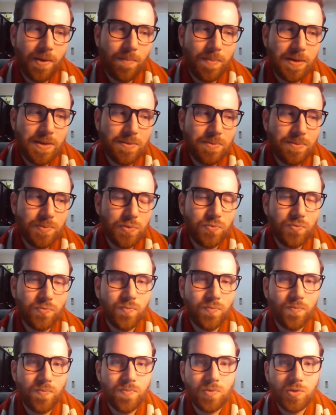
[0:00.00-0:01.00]
I mean, he was
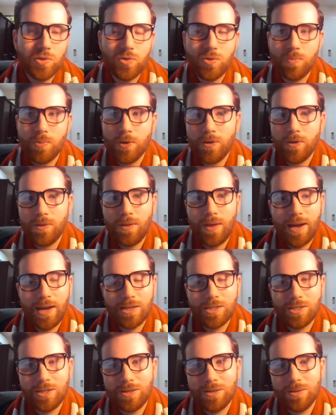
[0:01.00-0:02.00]
super good
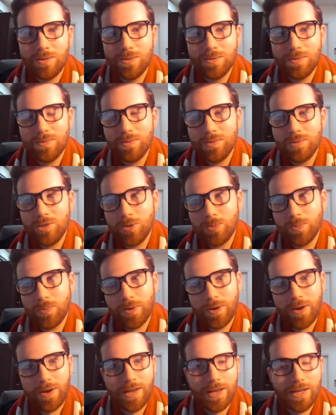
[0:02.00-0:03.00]
last year, super
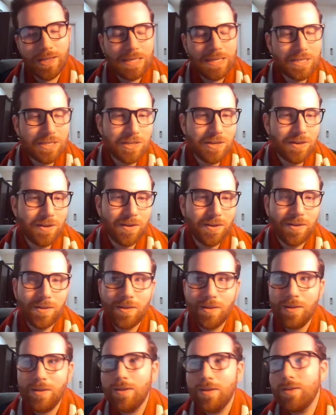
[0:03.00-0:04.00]
great again this year.
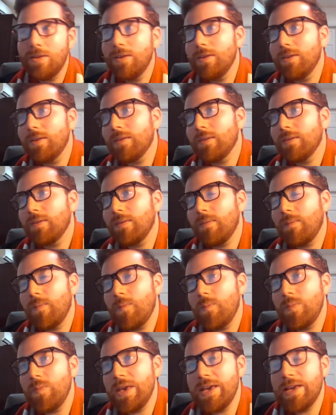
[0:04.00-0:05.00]

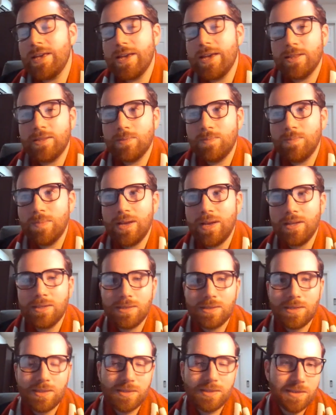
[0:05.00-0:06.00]
He gets
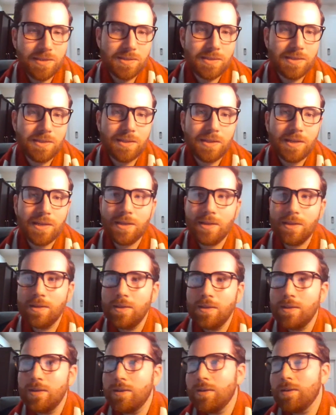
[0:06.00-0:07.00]
minutes consistently.
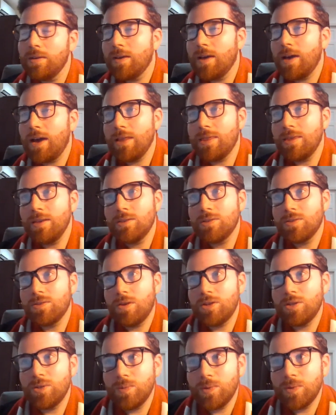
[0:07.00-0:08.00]
I think
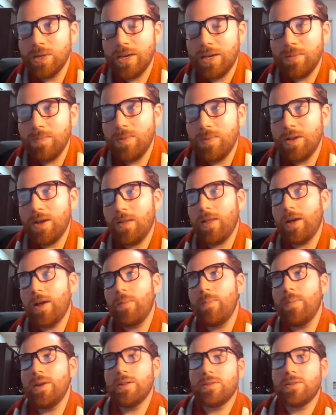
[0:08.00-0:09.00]
Sargent will get a lot
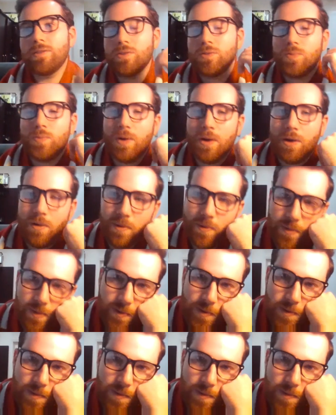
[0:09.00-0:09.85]
of minutes as well.